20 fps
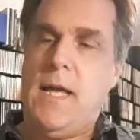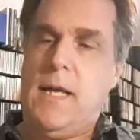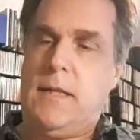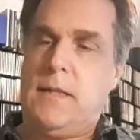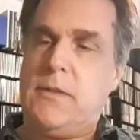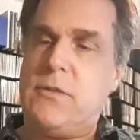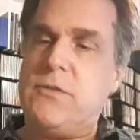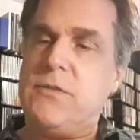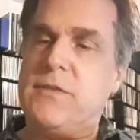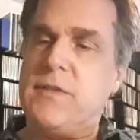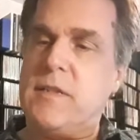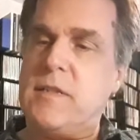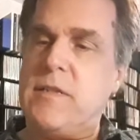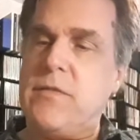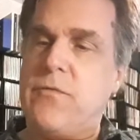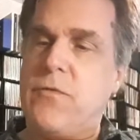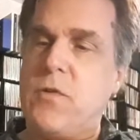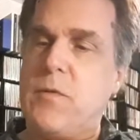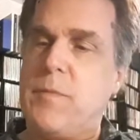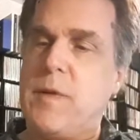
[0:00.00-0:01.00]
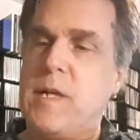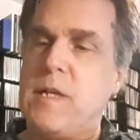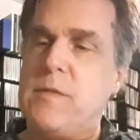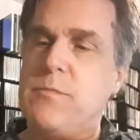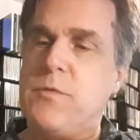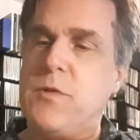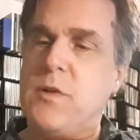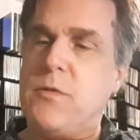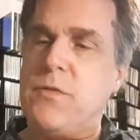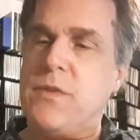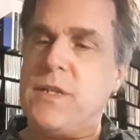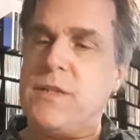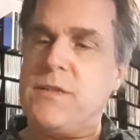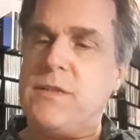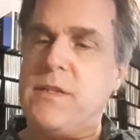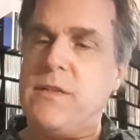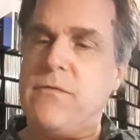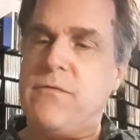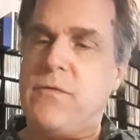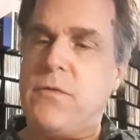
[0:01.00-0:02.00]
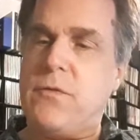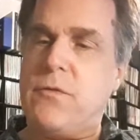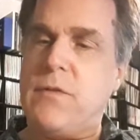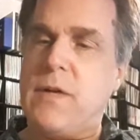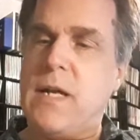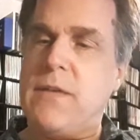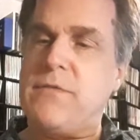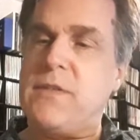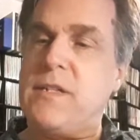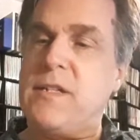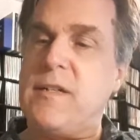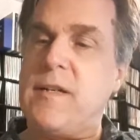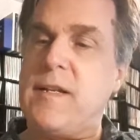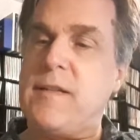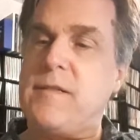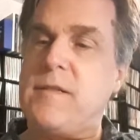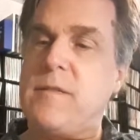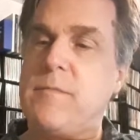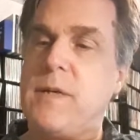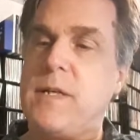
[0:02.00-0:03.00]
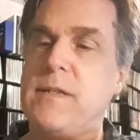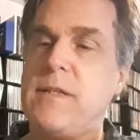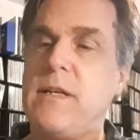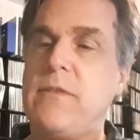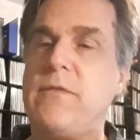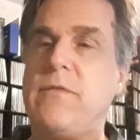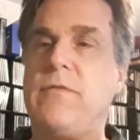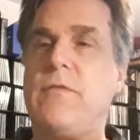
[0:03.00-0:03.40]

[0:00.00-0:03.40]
Includes 64 page book with unseen photographs and an essay by David